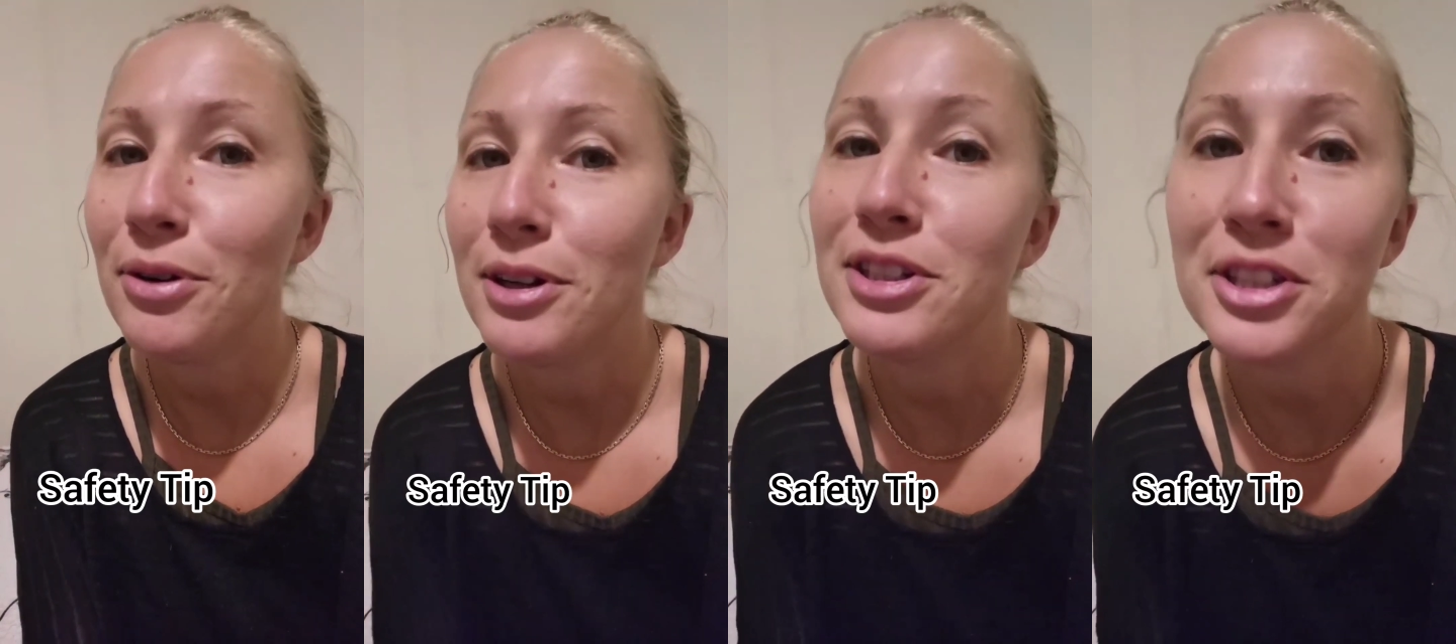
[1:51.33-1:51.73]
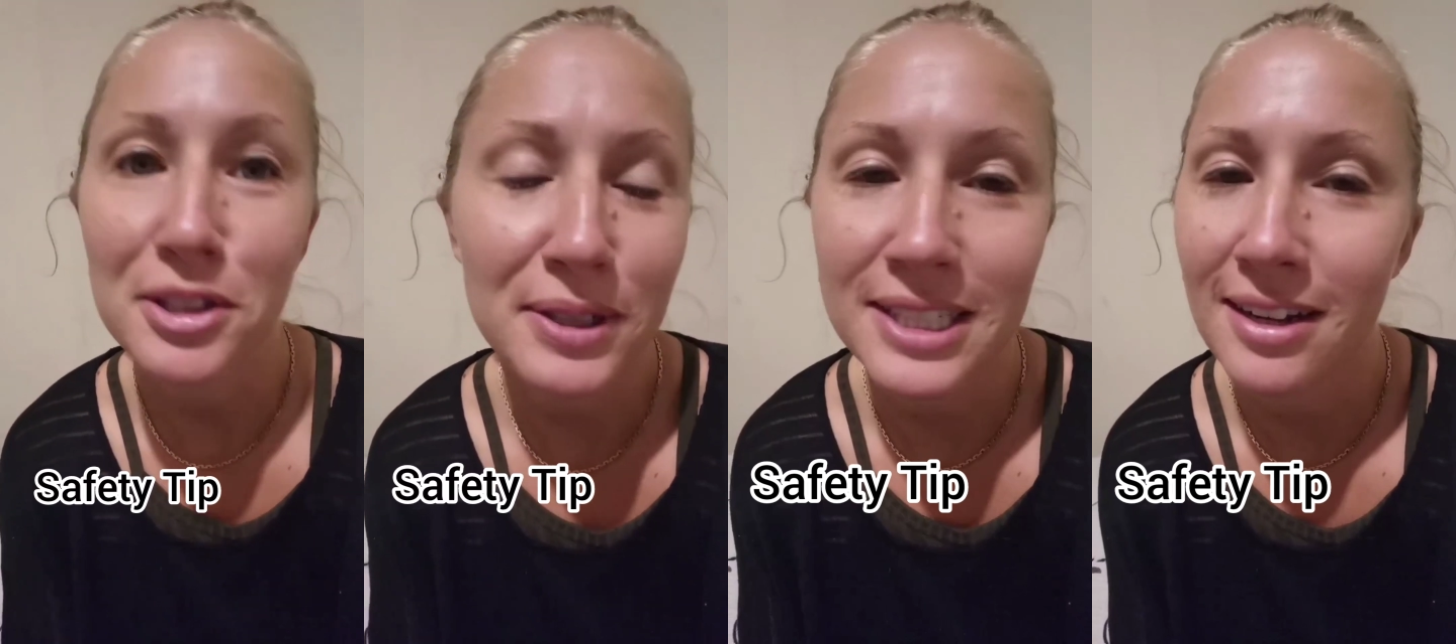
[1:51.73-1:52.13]
for
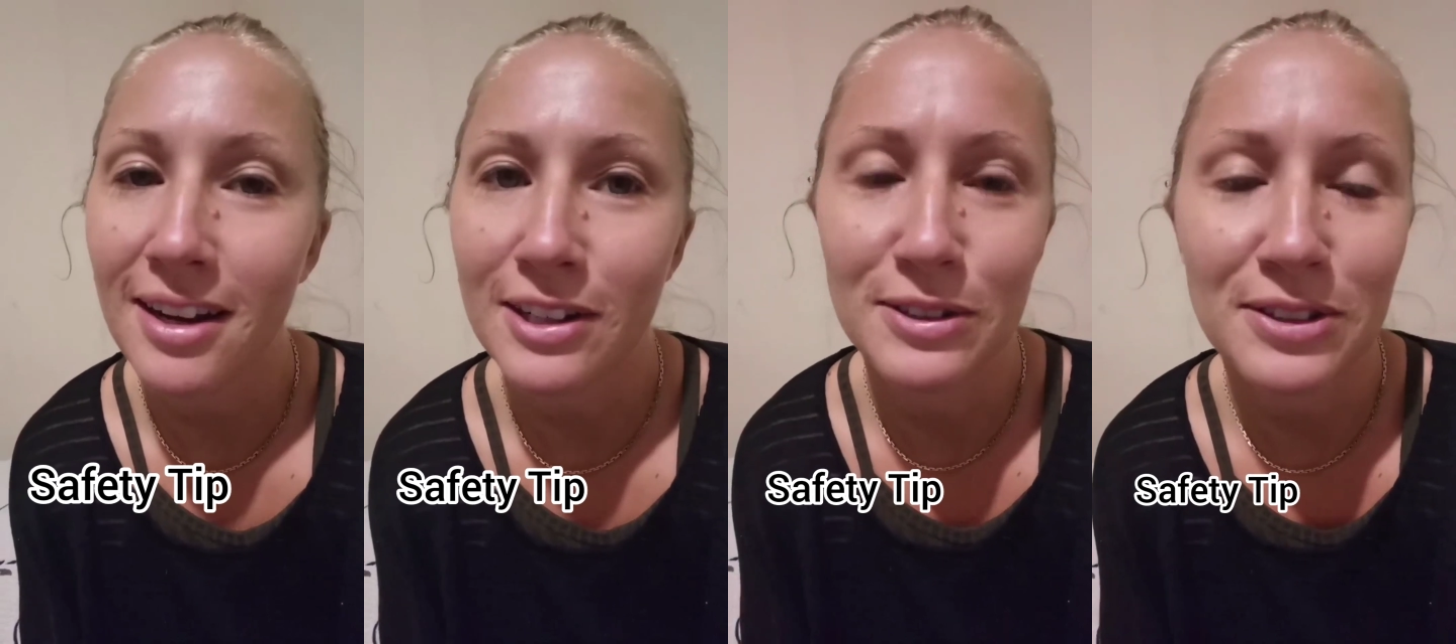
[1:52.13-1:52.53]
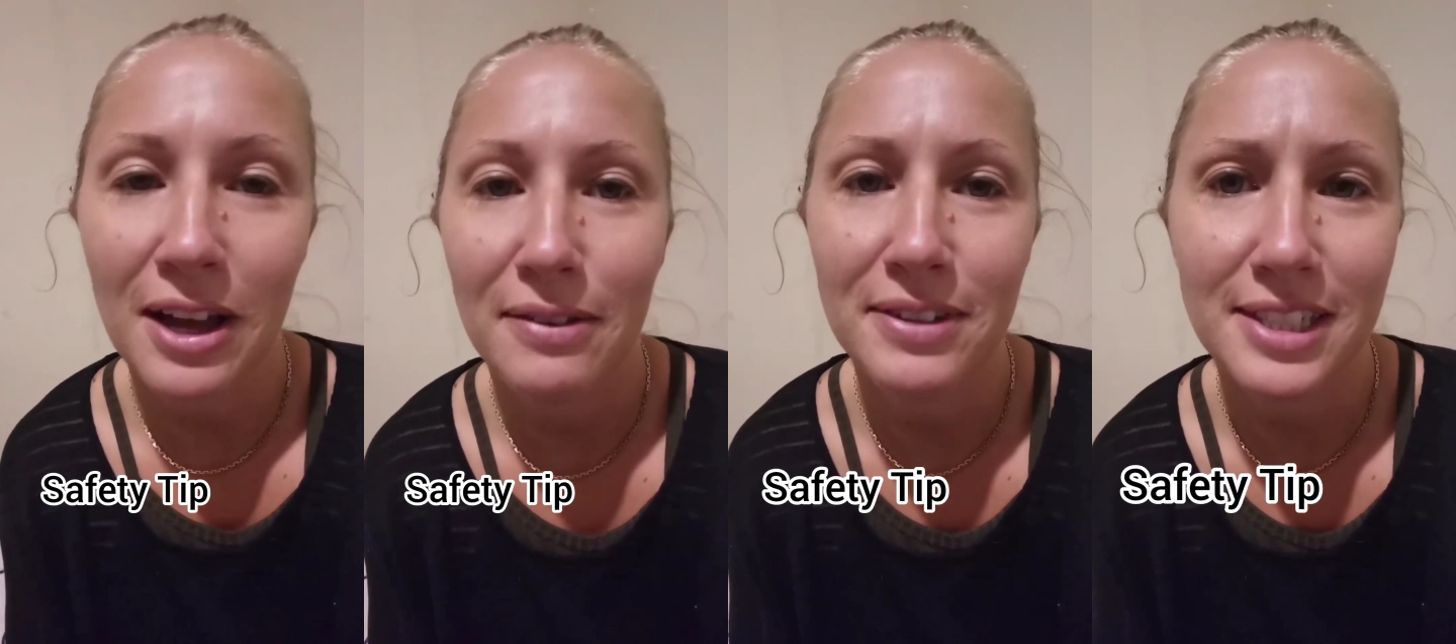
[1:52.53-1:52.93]
street
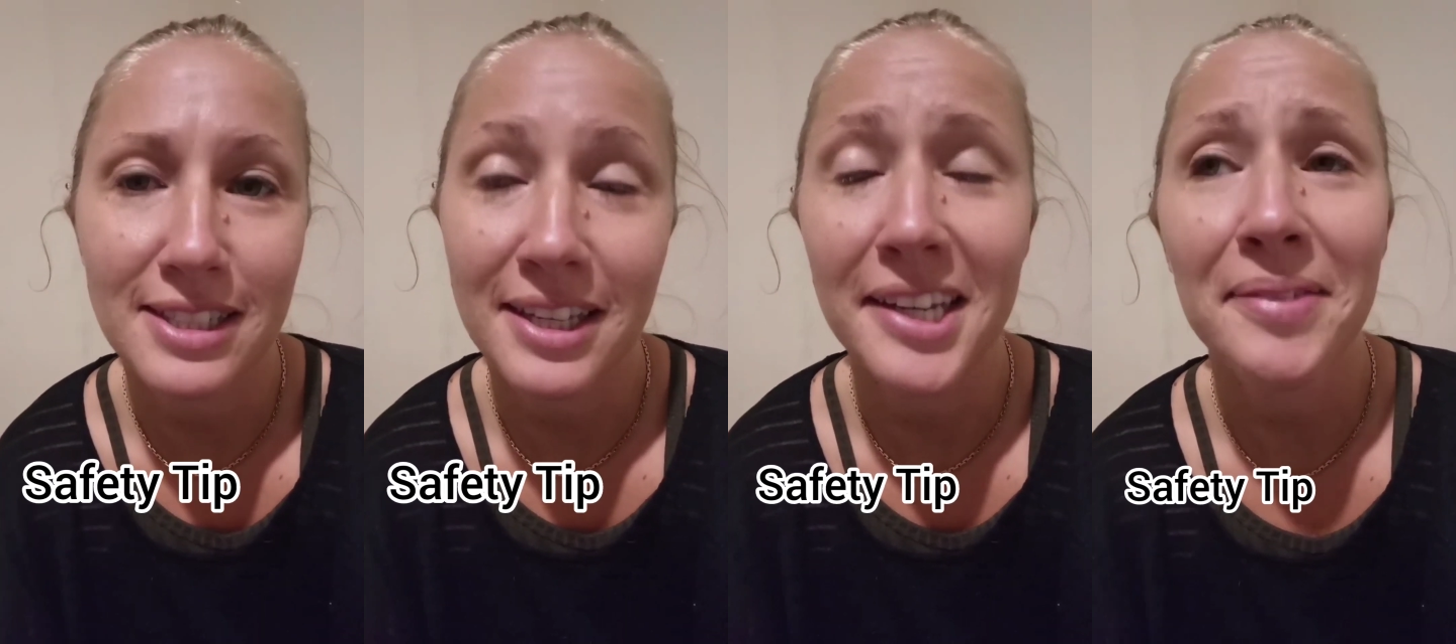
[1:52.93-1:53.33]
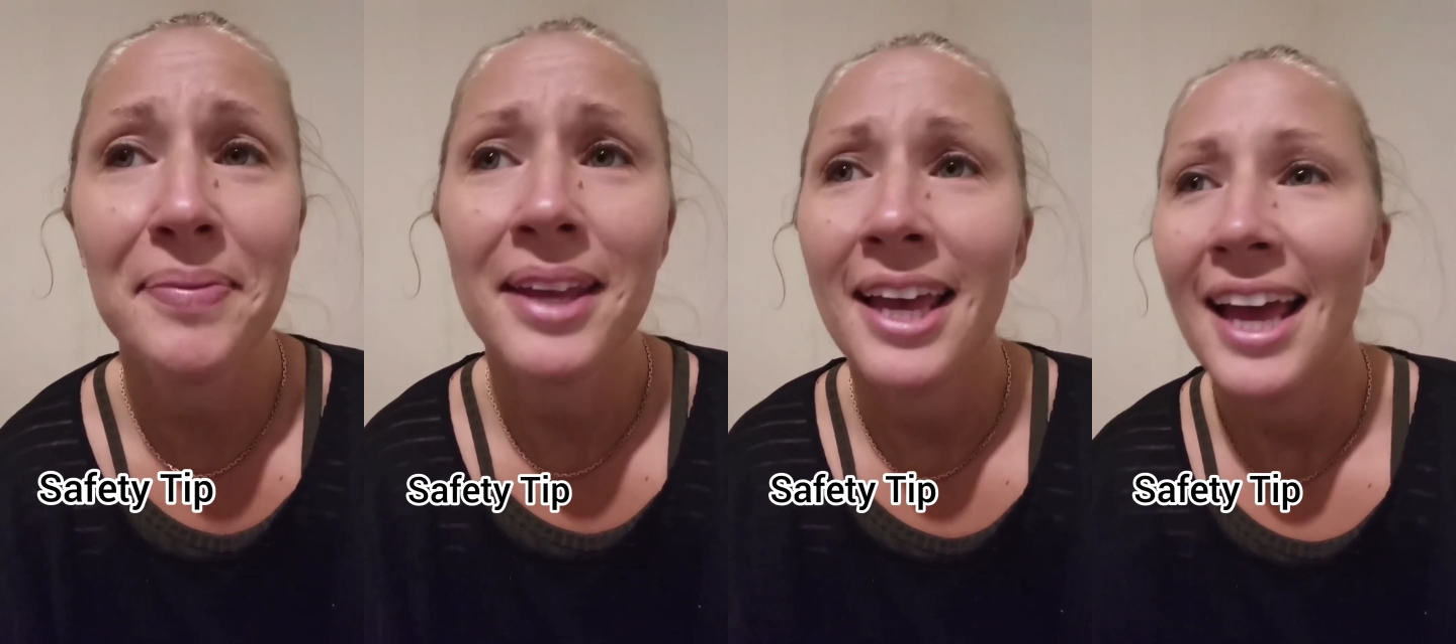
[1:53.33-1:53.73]
tacos, obviously